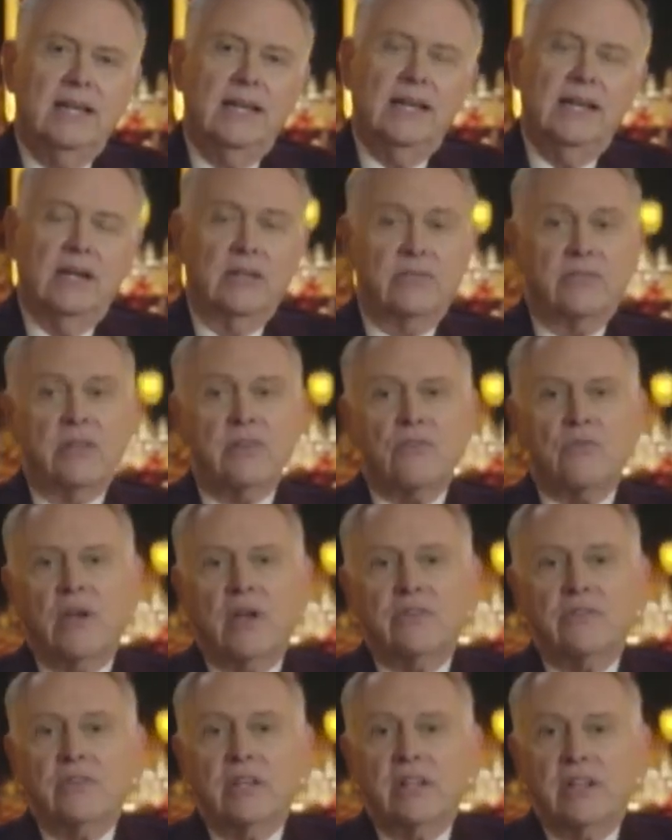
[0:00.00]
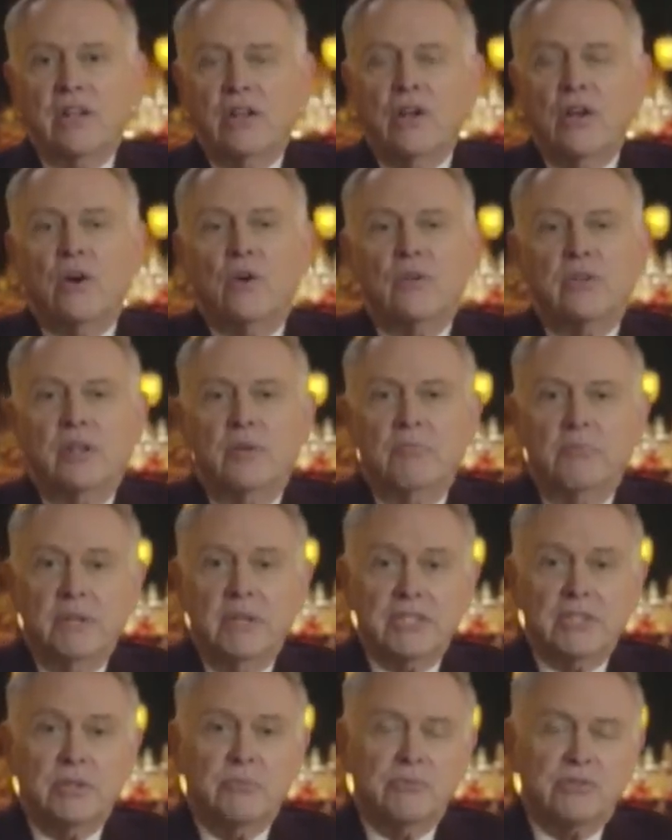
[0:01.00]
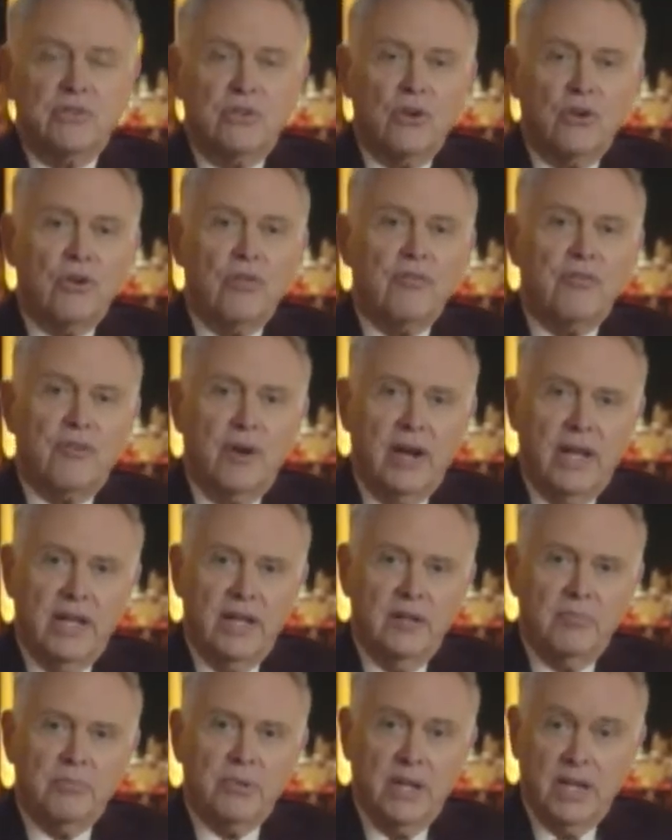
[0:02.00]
Now, it's interesting to note that Mitchum's girlfriend,